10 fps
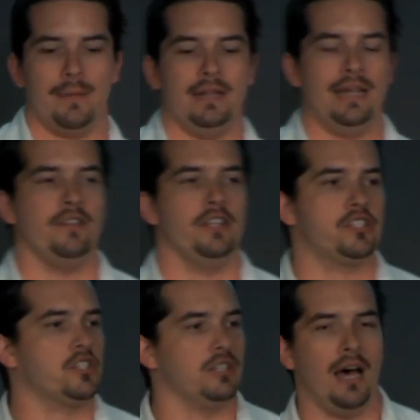and live in the
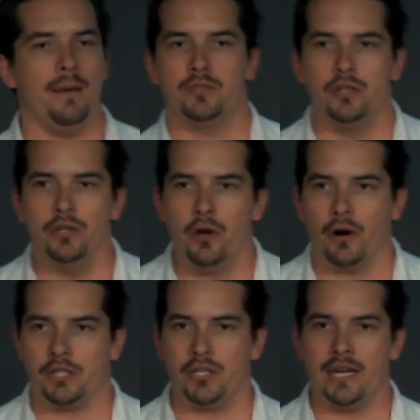slums in New York
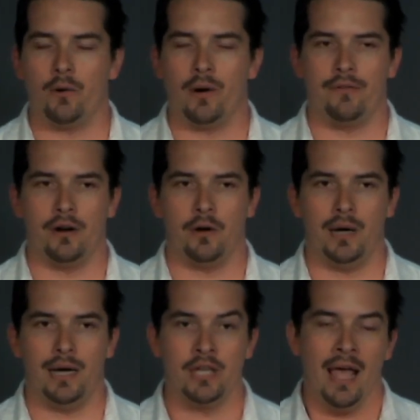City or wherever it
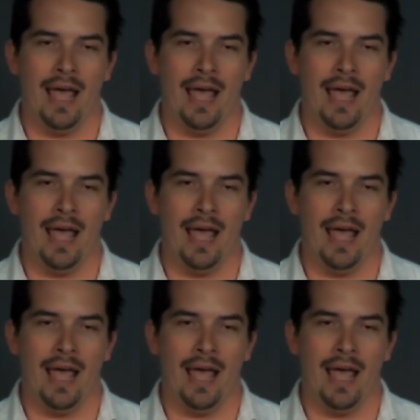was